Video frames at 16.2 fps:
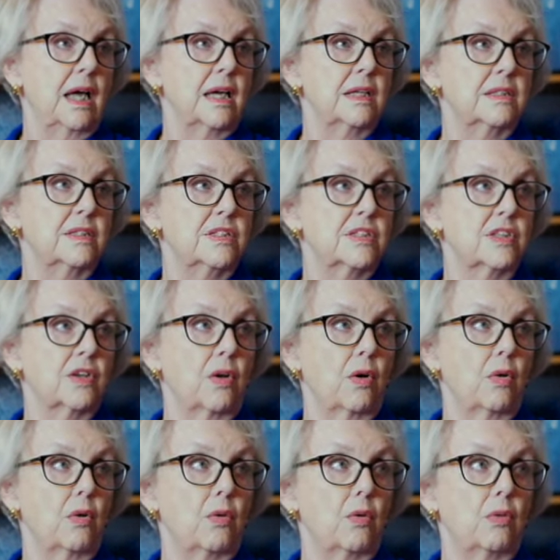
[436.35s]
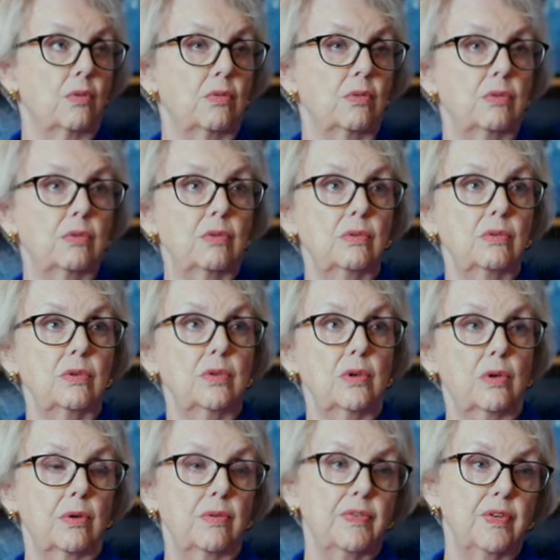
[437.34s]
And so,
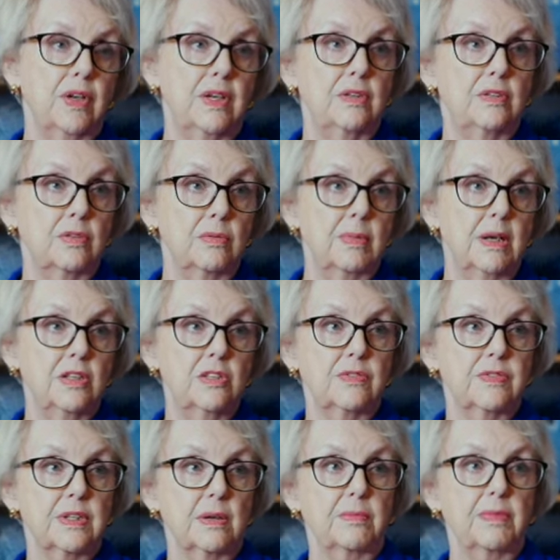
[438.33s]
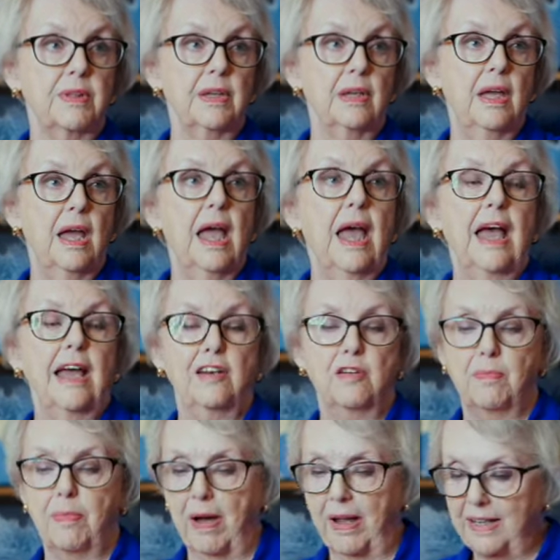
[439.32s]
if you eat too much of something, and
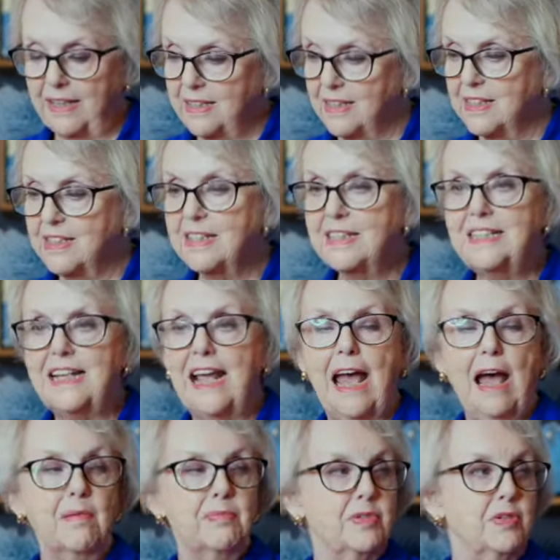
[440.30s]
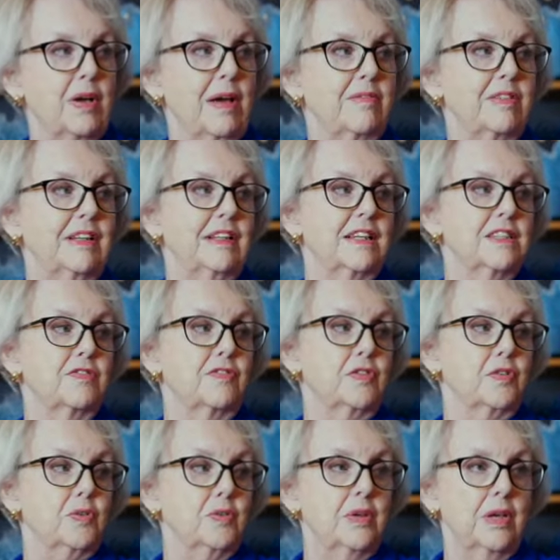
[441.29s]
your body does adapt to having less
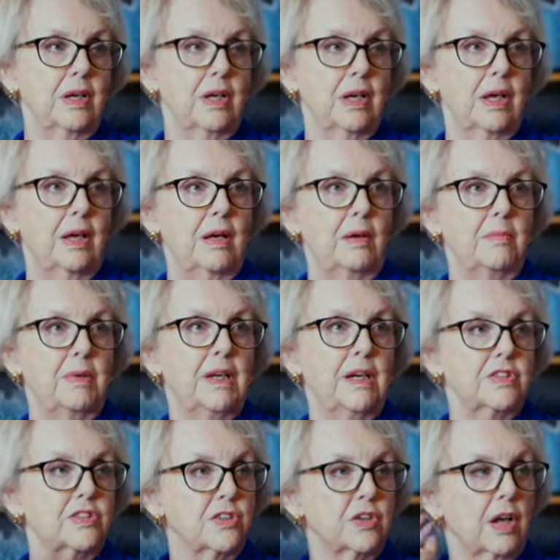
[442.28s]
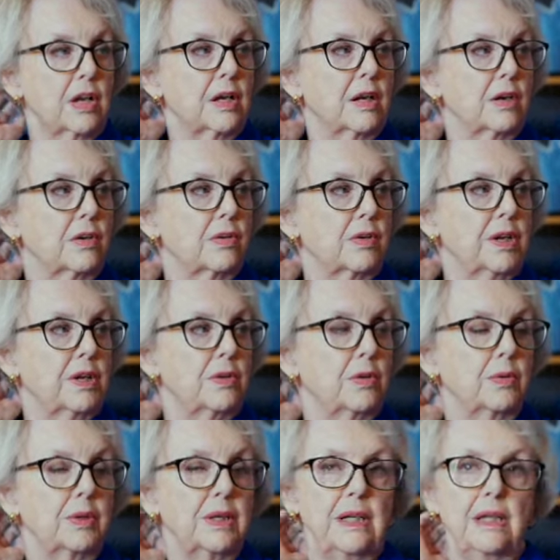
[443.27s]
food because you're not hungry, you
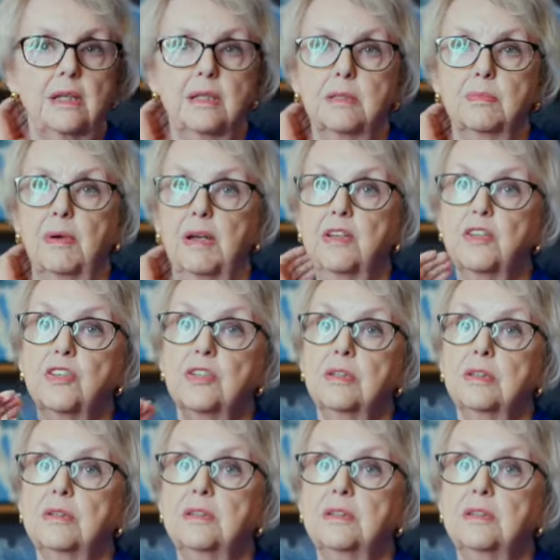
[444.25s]
don't eat as much.